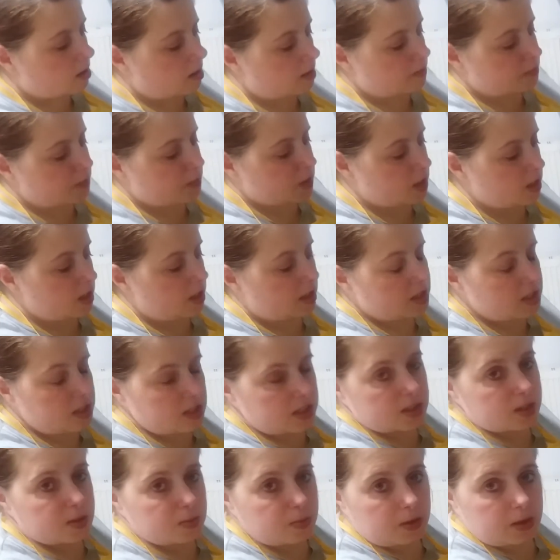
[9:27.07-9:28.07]
I've stirred
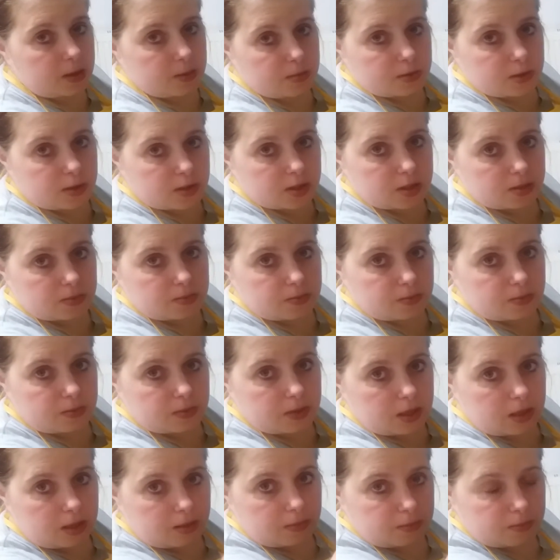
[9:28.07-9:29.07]
it as well, because
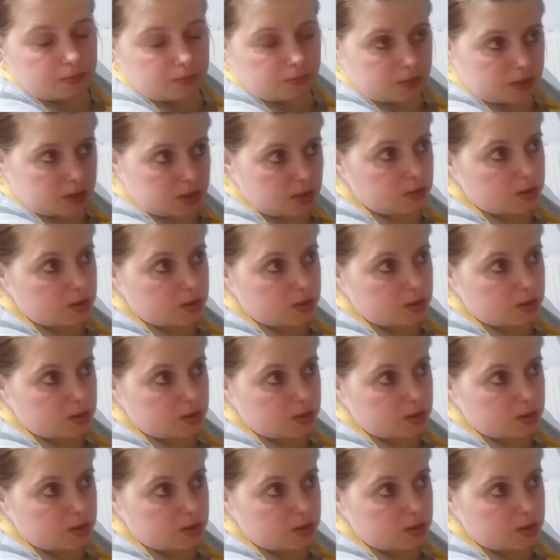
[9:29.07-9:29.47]
when